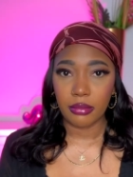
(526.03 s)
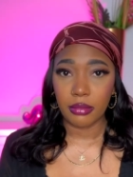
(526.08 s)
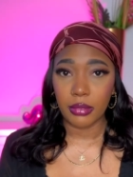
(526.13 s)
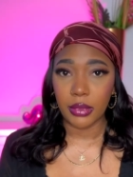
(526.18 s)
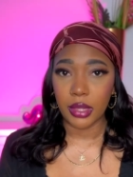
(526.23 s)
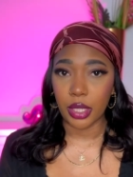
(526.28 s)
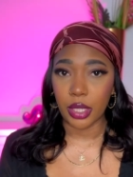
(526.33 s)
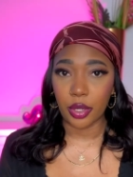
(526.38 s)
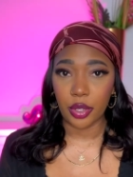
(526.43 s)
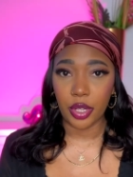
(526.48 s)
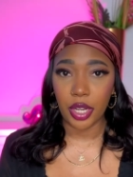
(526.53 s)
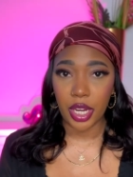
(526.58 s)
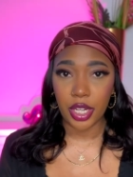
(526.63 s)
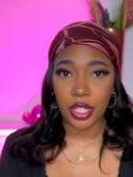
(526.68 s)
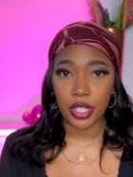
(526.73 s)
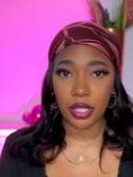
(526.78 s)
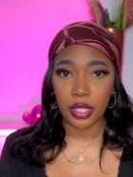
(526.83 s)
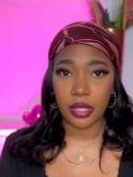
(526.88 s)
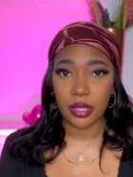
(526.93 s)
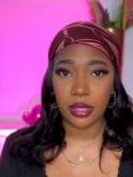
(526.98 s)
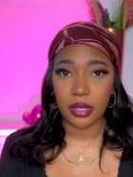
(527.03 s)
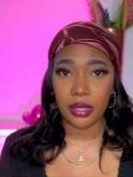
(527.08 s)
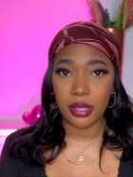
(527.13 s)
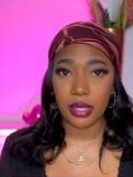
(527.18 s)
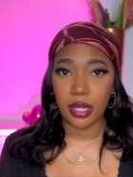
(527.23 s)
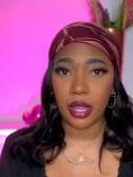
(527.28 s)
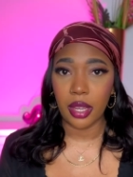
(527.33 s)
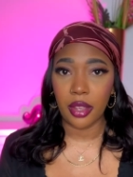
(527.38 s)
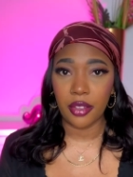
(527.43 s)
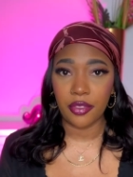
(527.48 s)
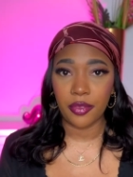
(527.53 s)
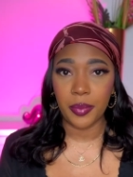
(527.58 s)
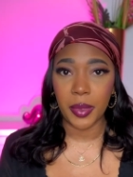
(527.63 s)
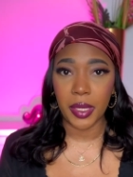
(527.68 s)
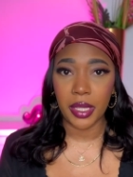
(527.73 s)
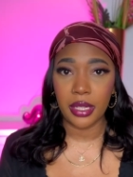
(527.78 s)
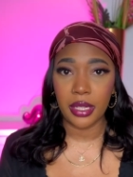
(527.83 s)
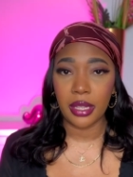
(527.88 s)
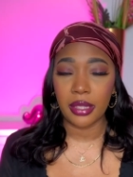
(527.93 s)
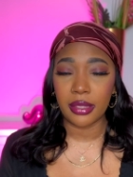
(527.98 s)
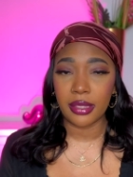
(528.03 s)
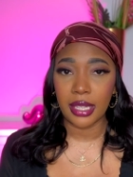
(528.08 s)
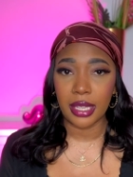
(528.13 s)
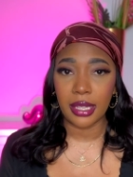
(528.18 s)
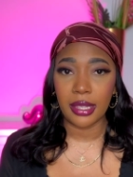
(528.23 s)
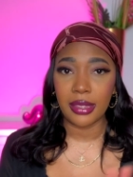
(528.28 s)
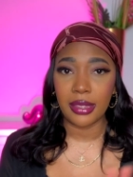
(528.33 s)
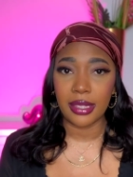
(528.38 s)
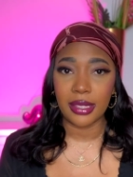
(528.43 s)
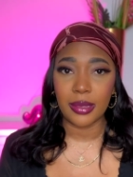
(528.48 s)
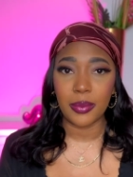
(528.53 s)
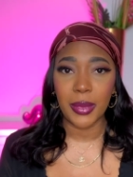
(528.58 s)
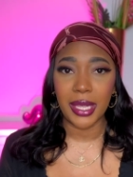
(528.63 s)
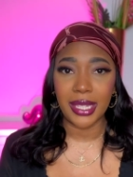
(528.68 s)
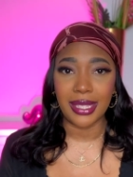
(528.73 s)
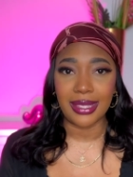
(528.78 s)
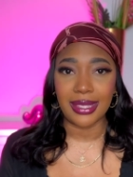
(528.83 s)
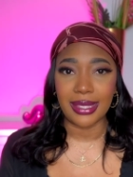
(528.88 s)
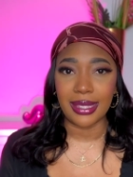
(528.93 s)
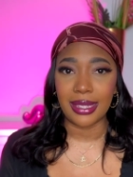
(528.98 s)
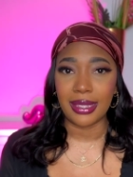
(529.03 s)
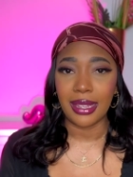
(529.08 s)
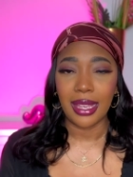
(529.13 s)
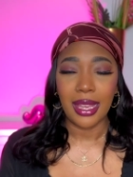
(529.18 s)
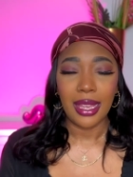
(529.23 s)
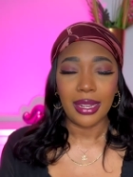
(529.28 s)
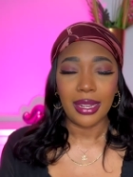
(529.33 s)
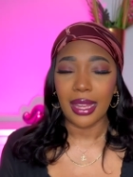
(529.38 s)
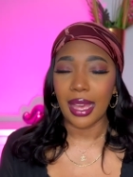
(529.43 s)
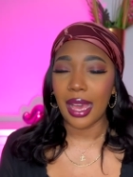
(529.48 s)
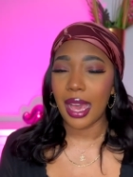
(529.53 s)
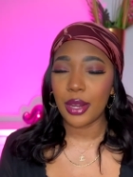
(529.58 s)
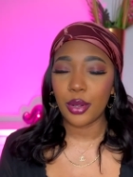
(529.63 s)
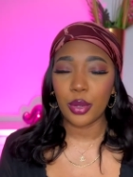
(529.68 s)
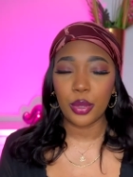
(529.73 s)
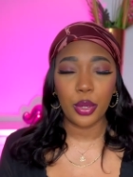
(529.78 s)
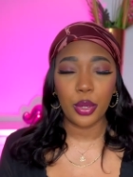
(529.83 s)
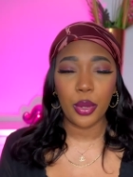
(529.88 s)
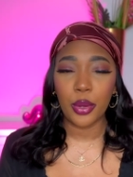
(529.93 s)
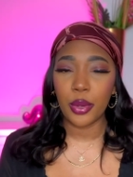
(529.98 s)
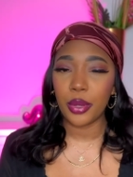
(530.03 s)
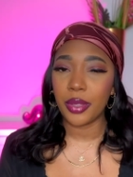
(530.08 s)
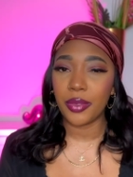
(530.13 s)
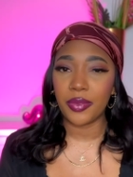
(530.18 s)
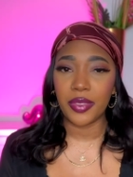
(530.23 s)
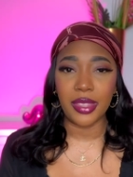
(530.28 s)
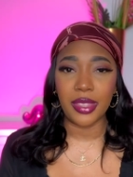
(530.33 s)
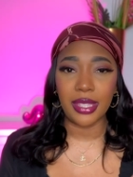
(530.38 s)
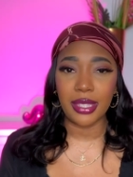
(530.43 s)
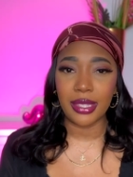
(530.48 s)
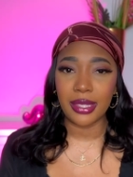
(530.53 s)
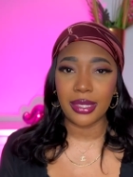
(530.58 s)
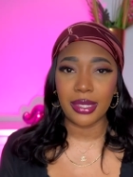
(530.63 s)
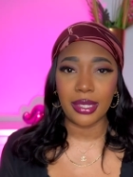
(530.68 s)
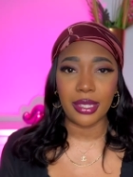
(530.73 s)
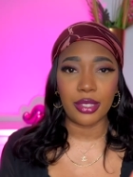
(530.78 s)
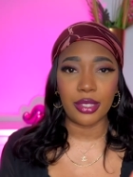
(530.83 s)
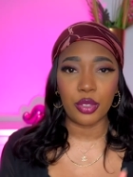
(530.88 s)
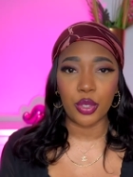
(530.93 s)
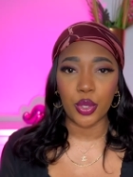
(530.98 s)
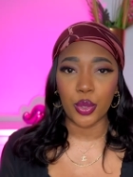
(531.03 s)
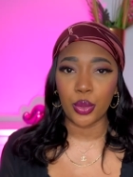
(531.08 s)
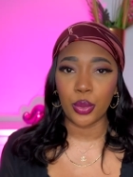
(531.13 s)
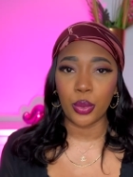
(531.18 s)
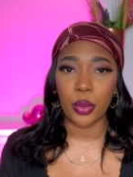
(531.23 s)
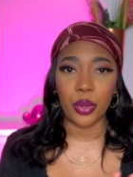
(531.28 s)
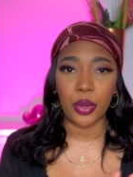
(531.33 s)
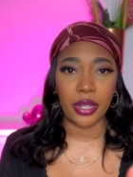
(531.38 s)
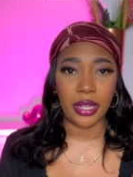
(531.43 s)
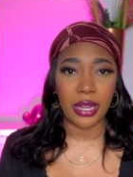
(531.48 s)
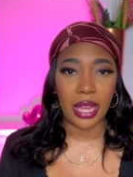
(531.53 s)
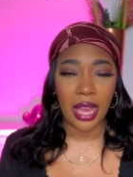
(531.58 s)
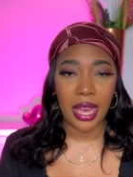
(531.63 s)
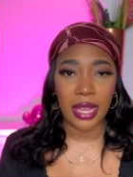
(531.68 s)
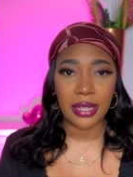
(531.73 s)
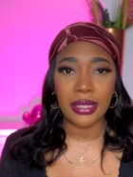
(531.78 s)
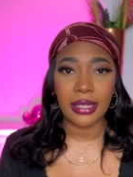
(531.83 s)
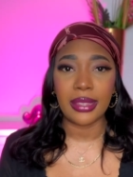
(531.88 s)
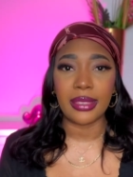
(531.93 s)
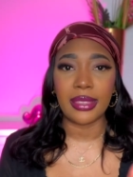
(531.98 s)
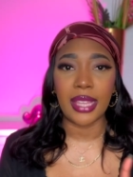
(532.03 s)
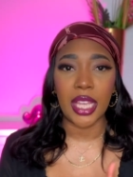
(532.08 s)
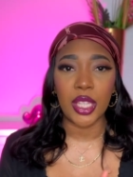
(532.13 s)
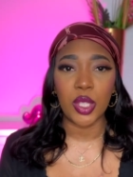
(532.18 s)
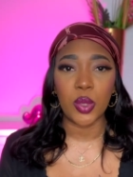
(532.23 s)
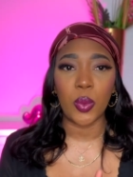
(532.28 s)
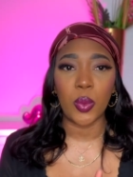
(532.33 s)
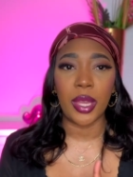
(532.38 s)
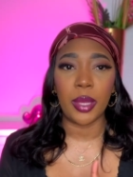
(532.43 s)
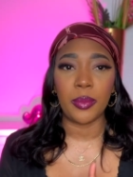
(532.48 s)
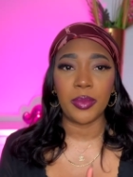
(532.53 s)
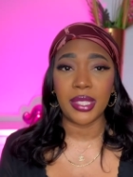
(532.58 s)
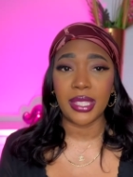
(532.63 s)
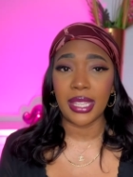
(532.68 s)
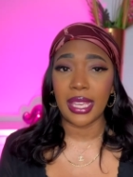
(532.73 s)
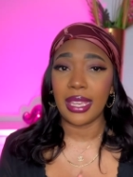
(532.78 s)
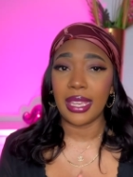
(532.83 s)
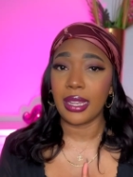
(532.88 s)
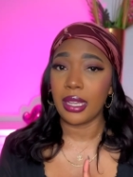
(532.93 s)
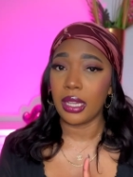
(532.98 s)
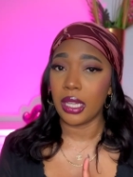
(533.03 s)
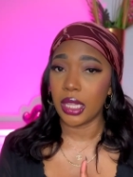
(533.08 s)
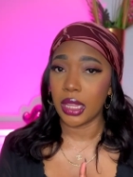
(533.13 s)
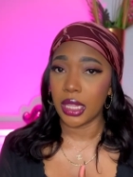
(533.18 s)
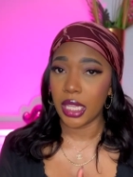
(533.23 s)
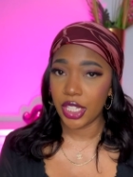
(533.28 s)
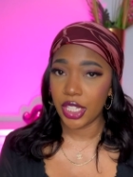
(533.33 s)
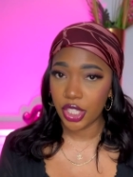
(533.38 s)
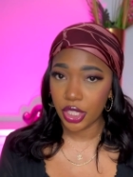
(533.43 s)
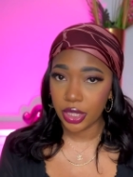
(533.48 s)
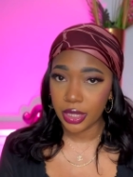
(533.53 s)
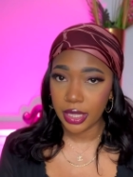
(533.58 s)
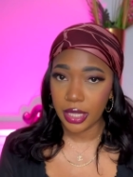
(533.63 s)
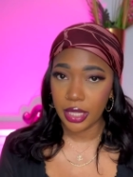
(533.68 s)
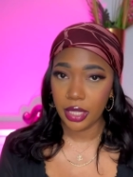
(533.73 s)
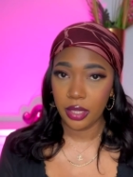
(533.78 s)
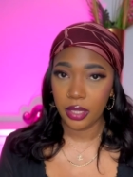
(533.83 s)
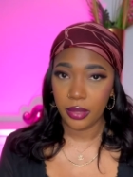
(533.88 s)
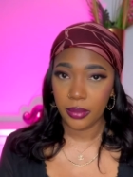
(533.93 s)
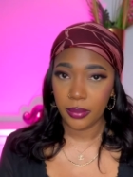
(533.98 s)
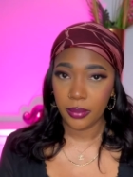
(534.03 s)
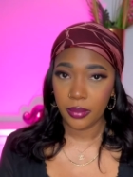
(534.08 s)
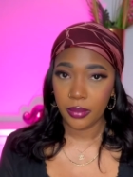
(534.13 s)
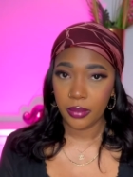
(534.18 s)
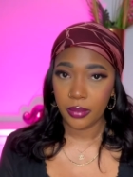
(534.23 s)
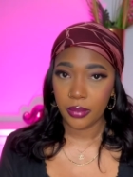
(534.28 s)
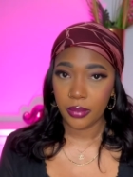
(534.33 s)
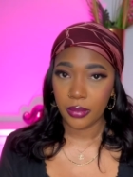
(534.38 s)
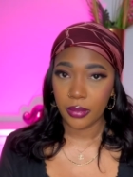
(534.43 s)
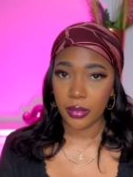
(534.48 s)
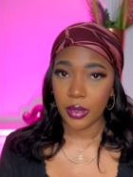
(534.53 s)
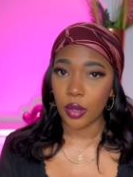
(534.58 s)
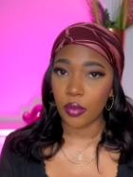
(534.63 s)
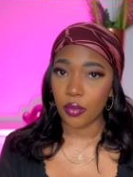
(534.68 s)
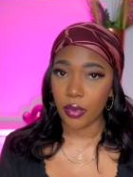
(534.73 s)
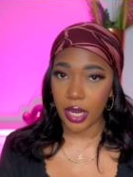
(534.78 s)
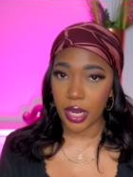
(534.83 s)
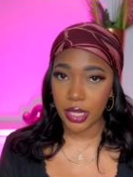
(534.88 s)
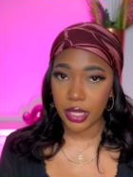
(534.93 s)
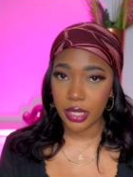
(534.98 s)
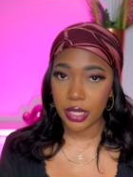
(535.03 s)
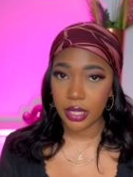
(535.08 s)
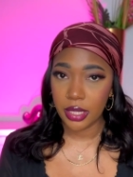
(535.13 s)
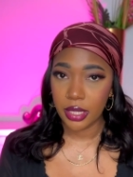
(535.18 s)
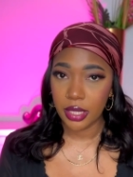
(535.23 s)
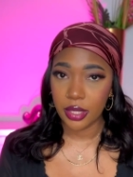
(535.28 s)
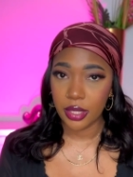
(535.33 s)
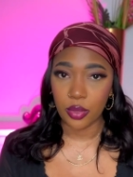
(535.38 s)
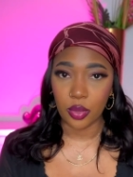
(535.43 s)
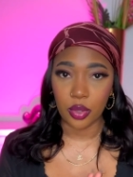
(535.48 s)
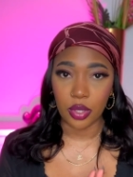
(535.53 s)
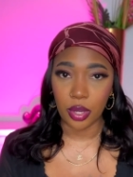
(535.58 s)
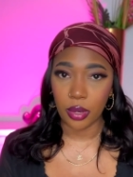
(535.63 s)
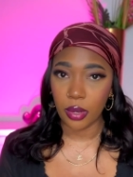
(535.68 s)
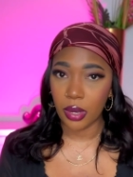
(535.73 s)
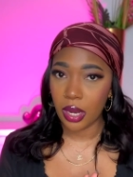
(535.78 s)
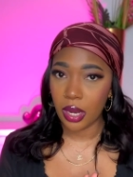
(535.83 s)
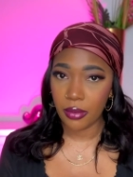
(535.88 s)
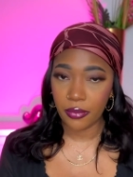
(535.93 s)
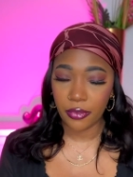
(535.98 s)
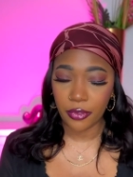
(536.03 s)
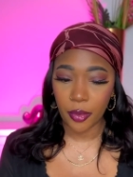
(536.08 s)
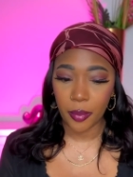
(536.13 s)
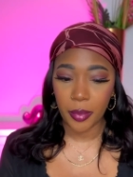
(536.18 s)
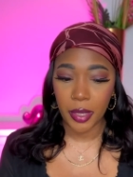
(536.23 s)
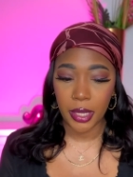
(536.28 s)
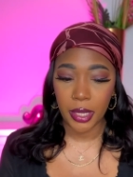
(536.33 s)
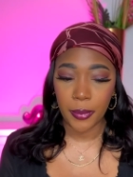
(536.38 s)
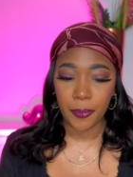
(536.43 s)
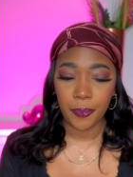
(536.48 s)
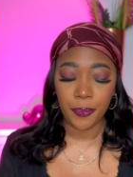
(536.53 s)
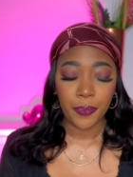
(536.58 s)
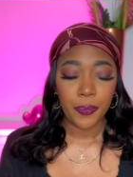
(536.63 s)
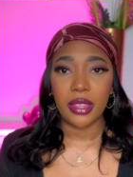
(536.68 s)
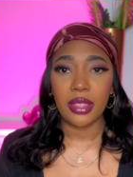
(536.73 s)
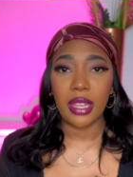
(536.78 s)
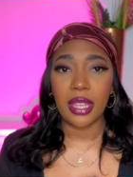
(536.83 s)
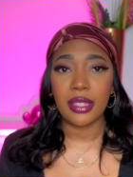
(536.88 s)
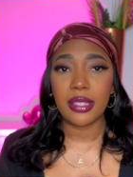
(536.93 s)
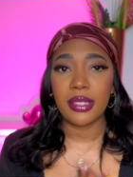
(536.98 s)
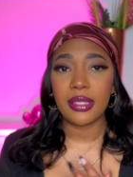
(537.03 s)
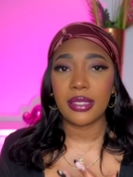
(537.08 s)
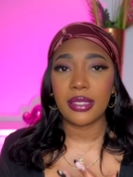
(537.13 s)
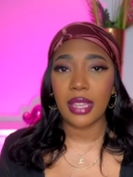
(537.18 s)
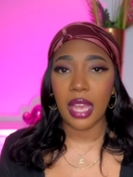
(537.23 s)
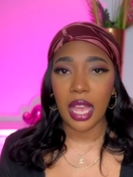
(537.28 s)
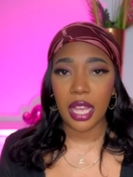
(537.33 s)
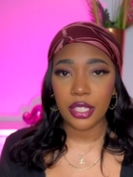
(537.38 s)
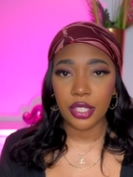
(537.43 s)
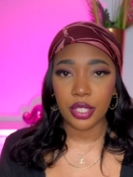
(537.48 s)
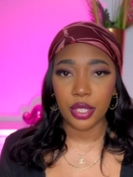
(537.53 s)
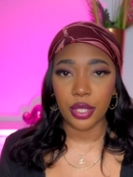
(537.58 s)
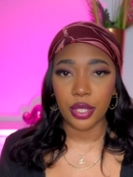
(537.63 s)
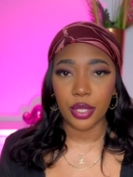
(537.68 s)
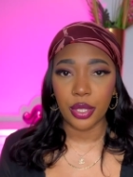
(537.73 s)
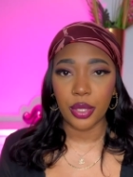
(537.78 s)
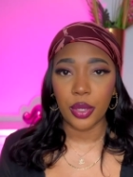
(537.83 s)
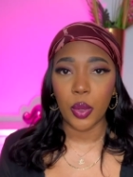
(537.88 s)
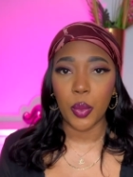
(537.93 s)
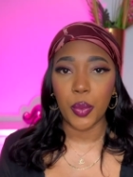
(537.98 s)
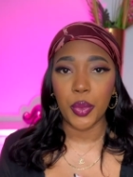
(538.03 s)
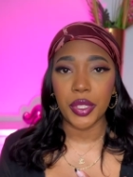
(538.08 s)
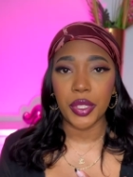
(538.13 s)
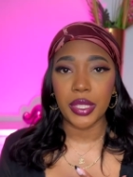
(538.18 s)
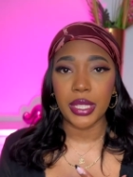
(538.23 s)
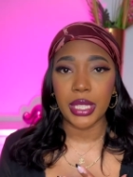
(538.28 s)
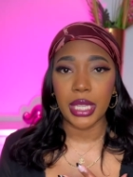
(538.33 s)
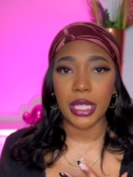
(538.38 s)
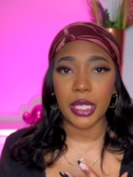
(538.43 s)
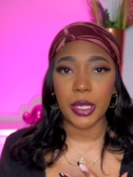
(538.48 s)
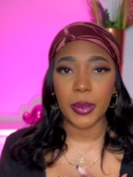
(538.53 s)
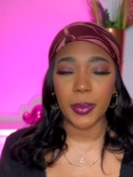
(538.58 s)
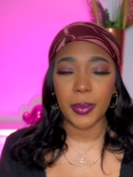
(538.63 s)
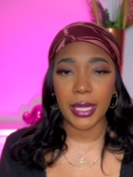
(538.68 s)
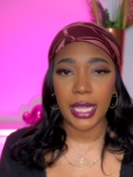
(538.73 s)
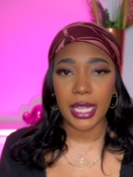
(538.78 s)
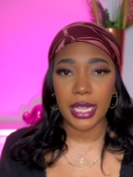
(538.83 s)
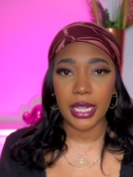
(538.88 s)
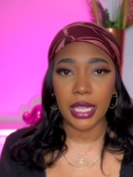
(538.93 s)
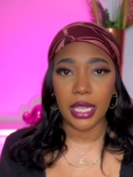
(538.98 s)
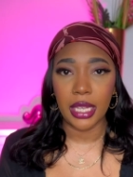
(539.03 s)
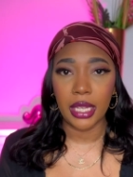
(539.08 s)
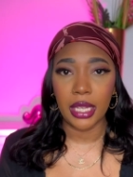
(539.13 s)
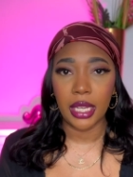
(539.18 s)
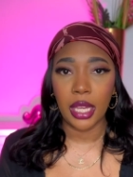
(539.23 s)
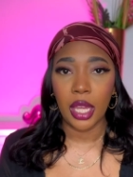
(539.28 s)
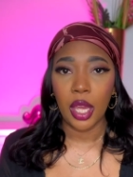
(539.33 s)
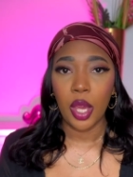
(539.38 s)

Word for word: the Kardashians have been taking this medicine. Now, I don't know if this is true or not. That's why I'm saying allegedly, right? So don't come for me. Now, this doctor was explaining